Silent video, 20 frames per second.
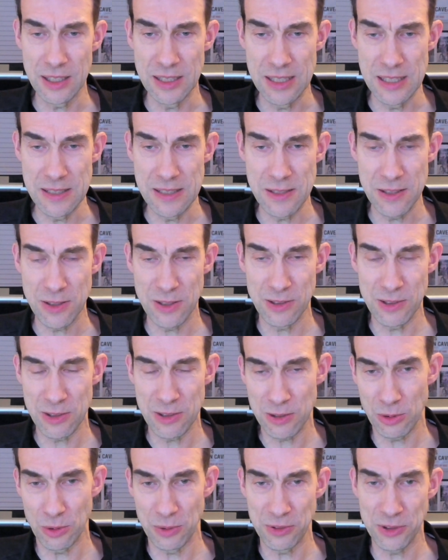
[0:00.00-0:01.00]
I needed to
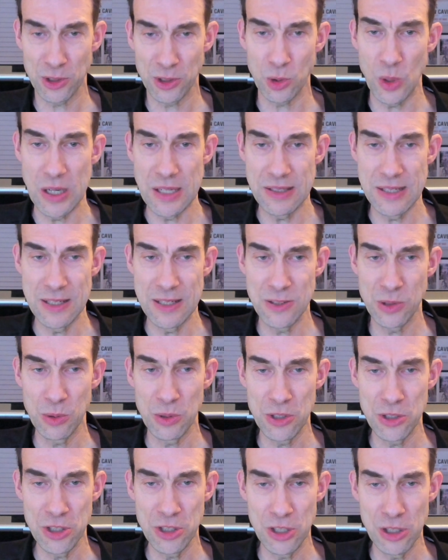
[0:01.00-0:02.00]
just sort of squeeze
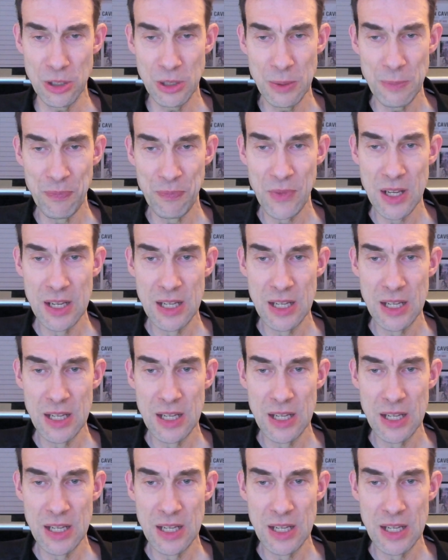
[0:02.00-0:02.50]
into a shoe